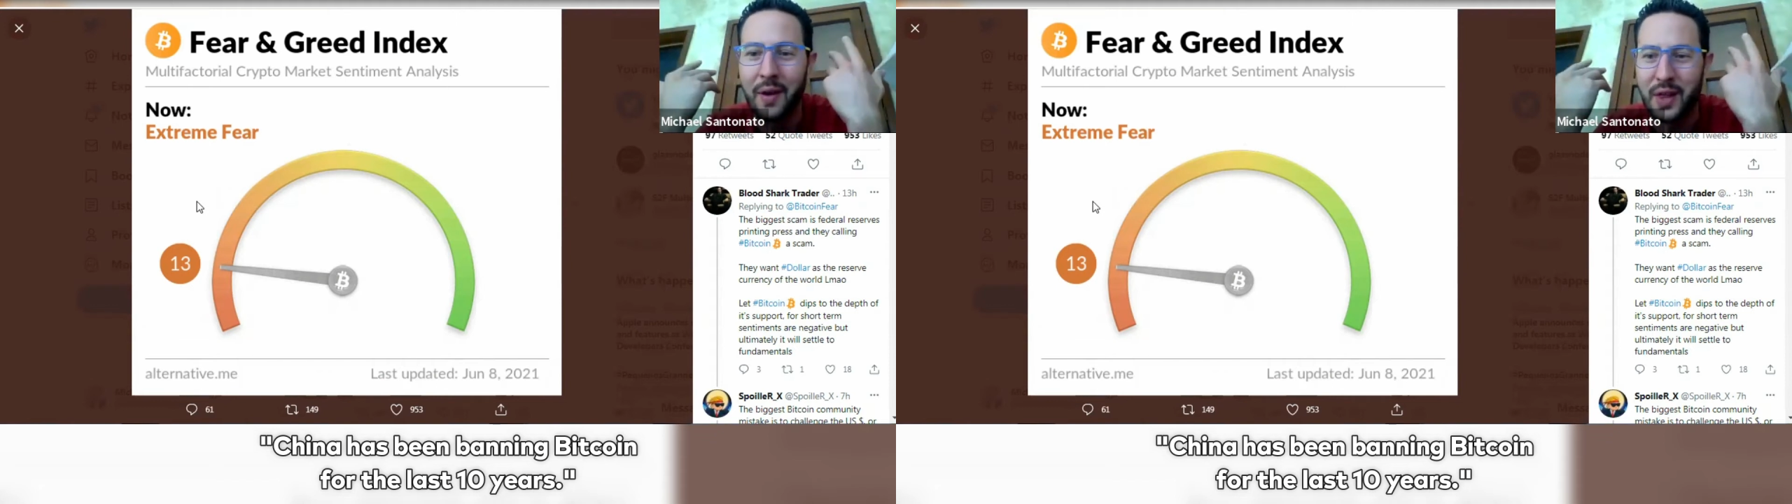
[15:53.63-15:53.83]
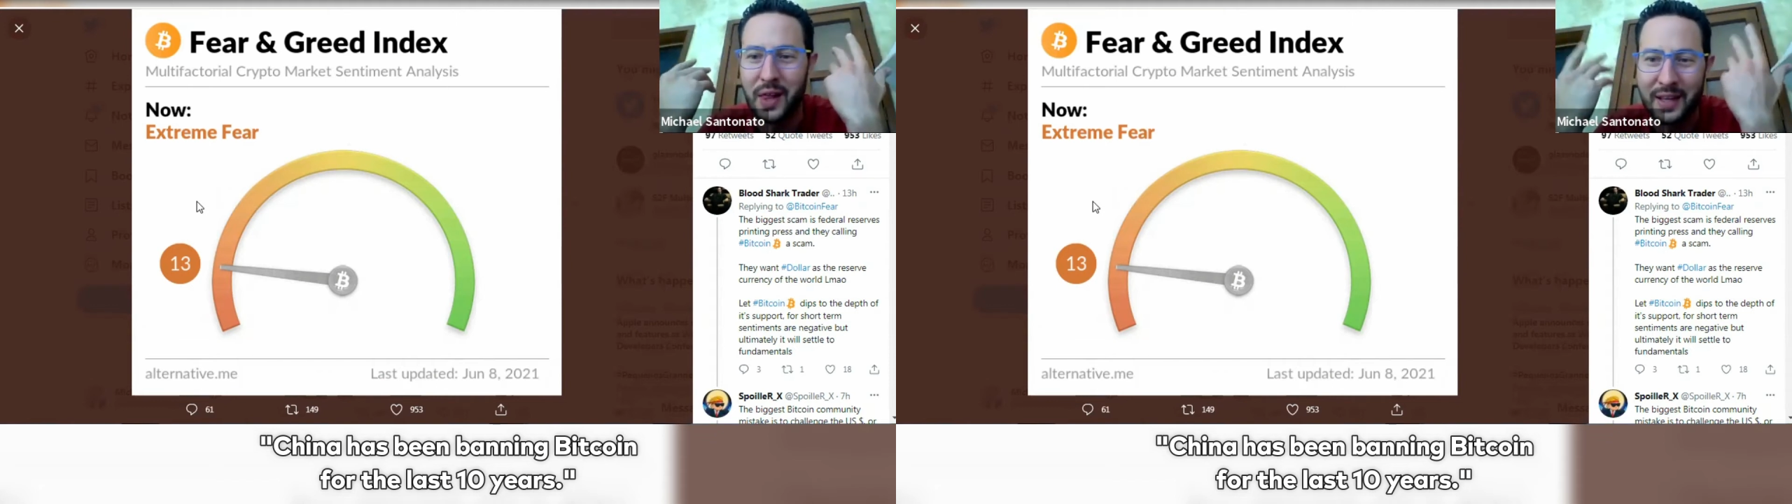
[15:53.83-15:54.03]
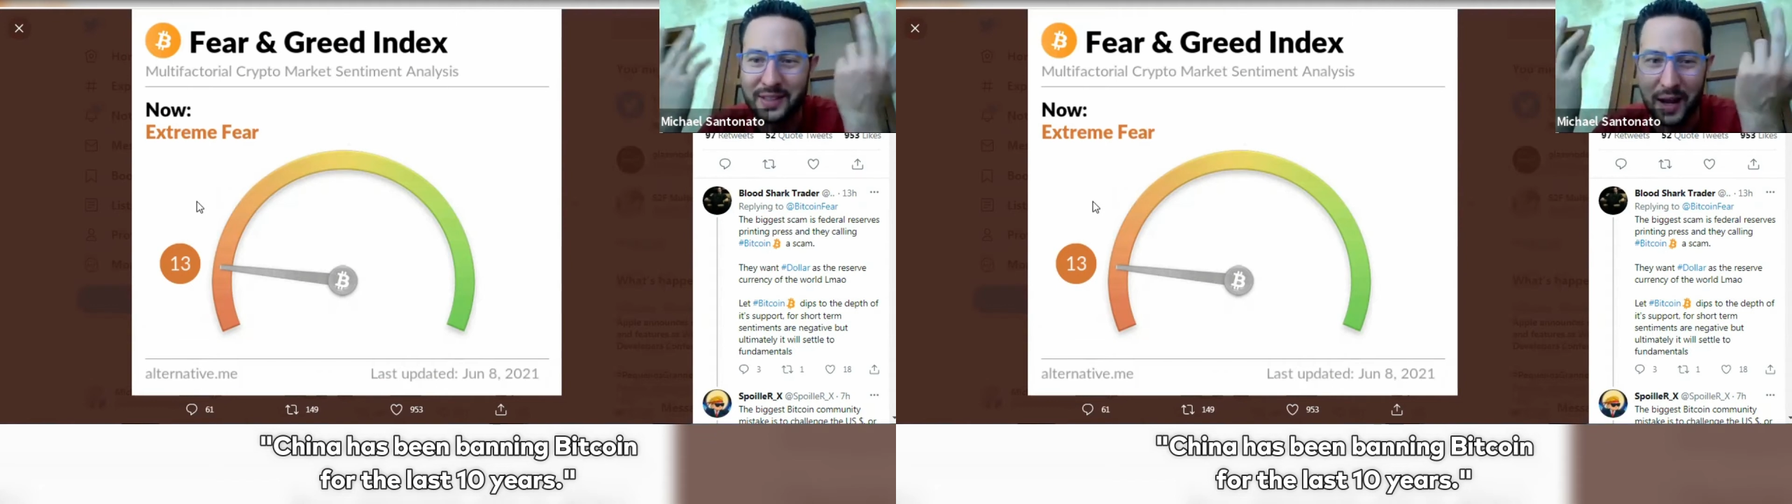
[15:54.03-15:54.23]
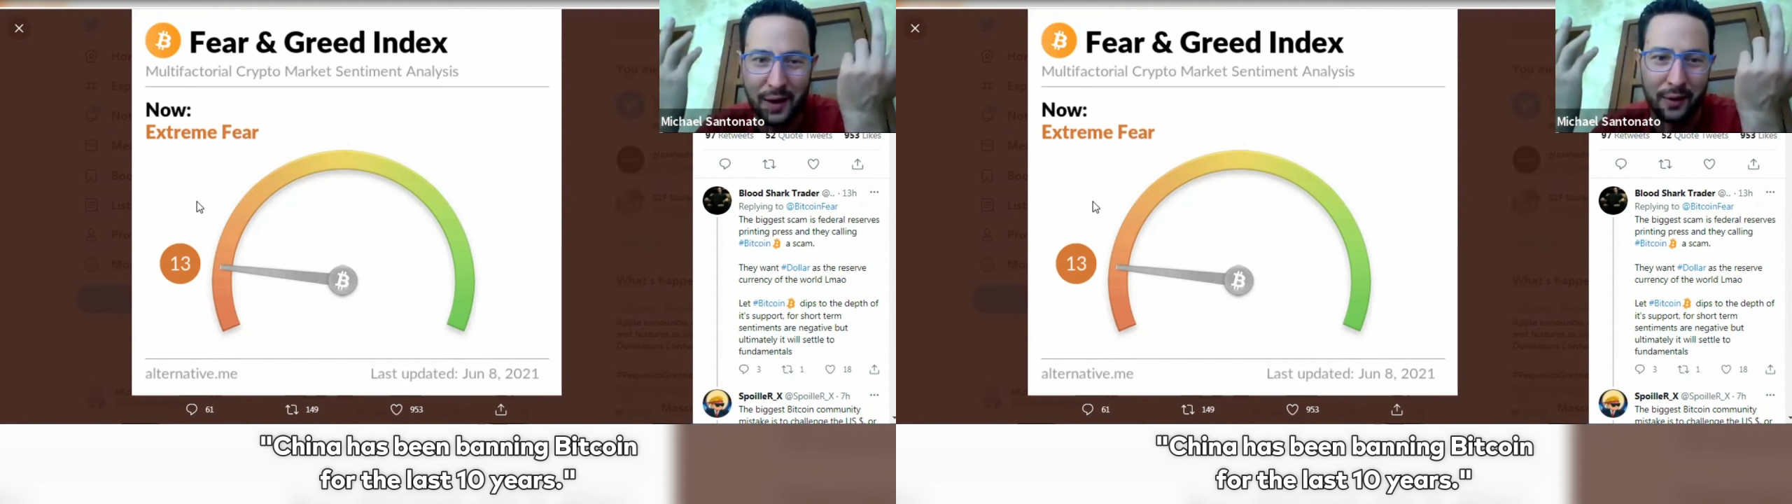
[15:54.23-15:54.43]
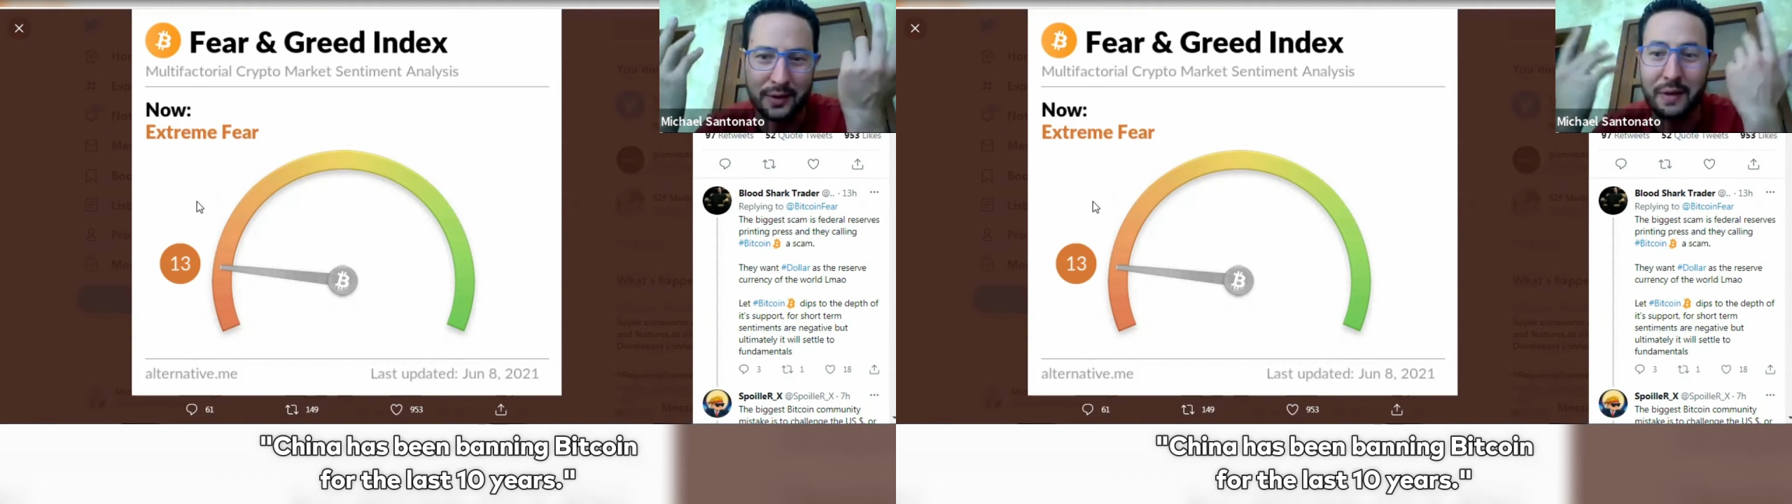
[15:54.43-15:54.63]
for the last
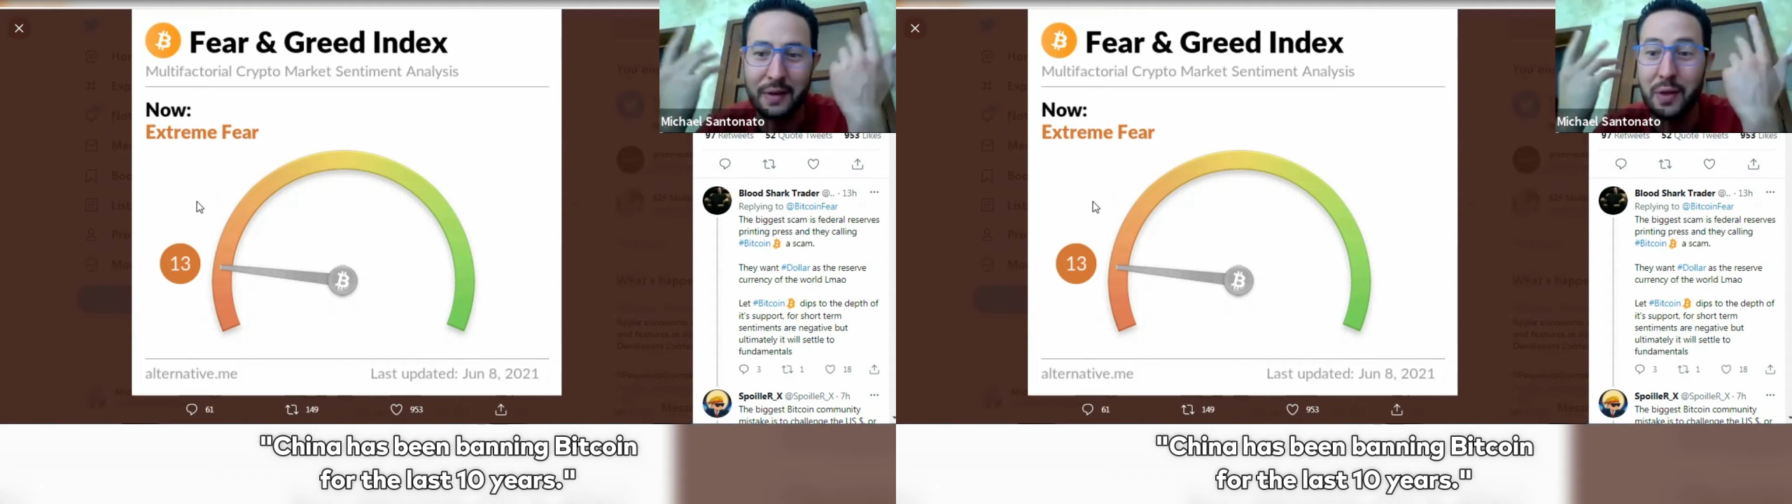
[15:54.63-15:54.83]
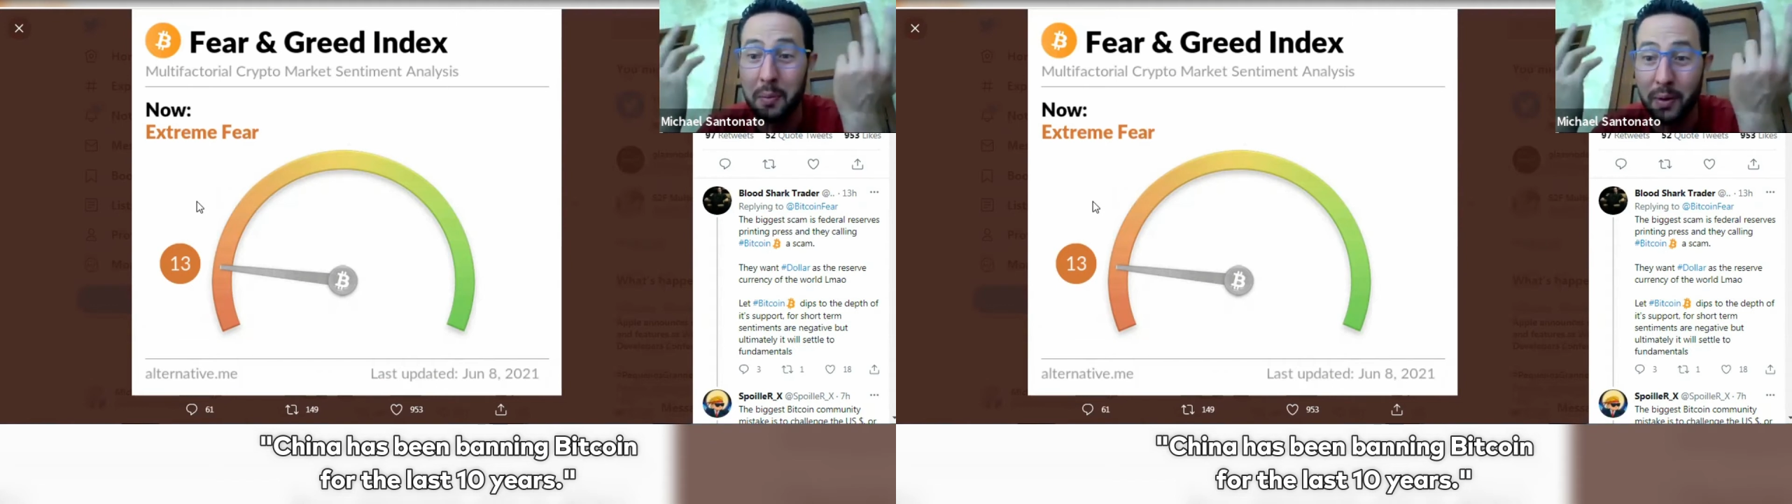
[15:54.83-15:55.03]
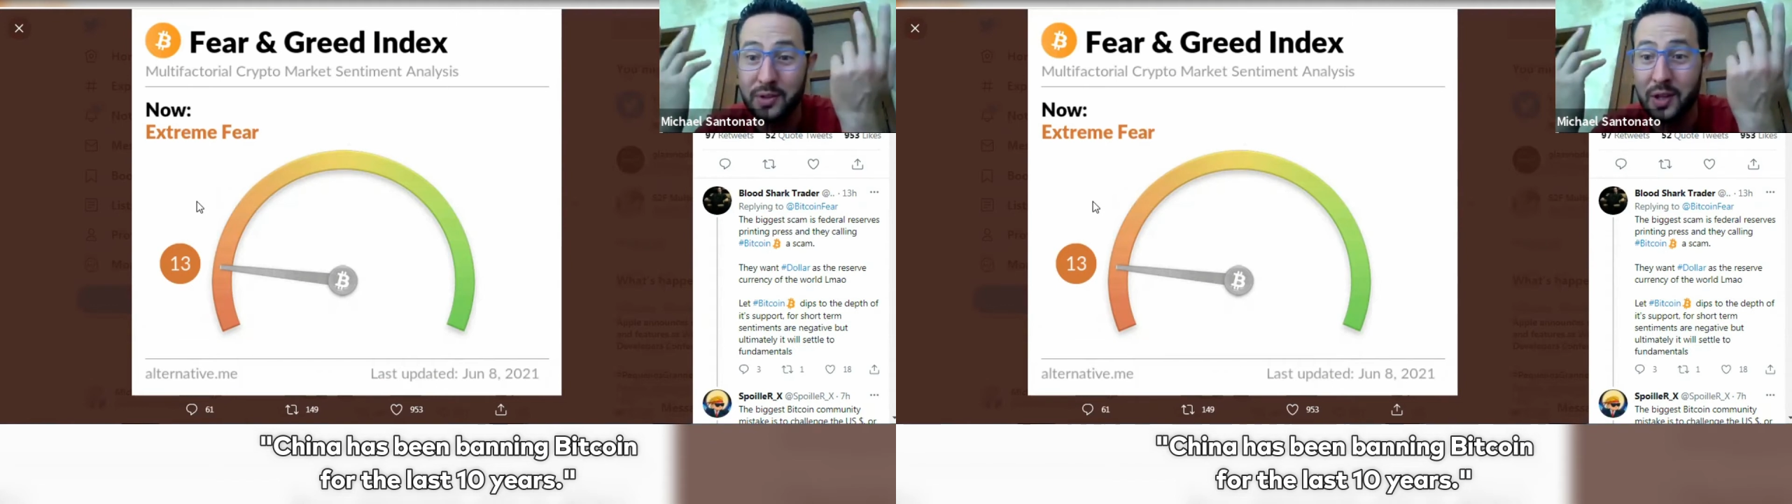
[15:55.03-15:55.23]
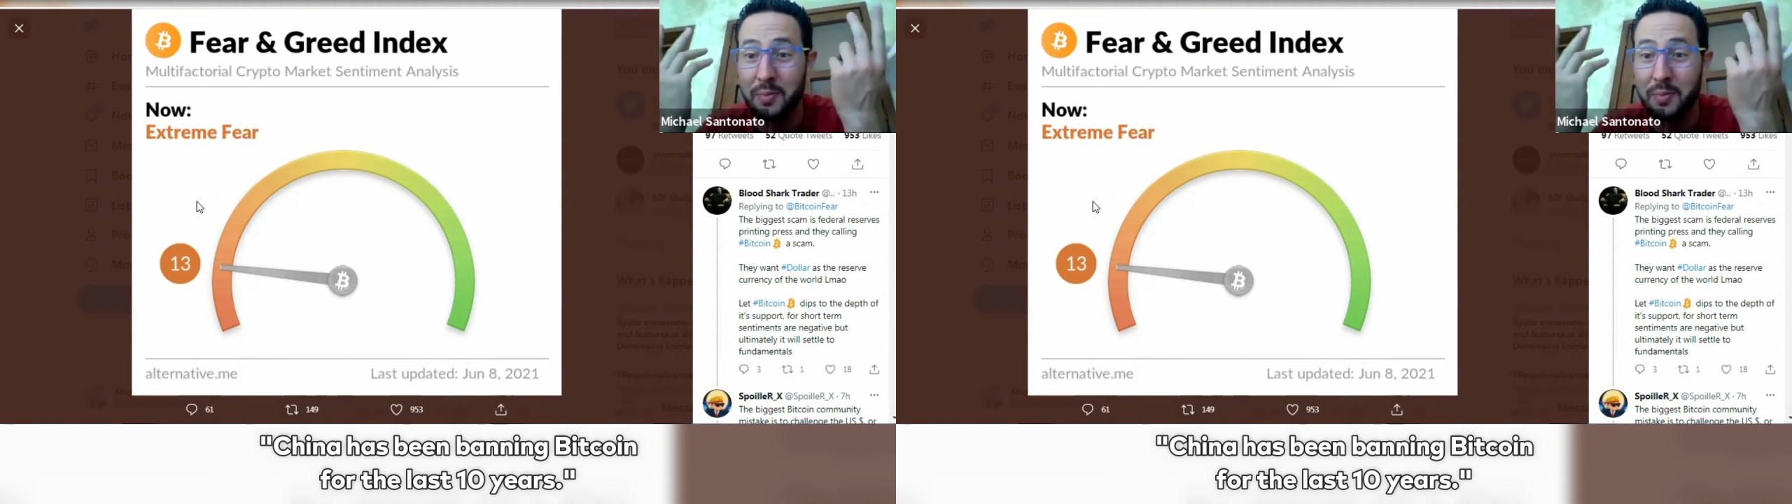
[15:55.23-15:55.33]
10 years, even though most of the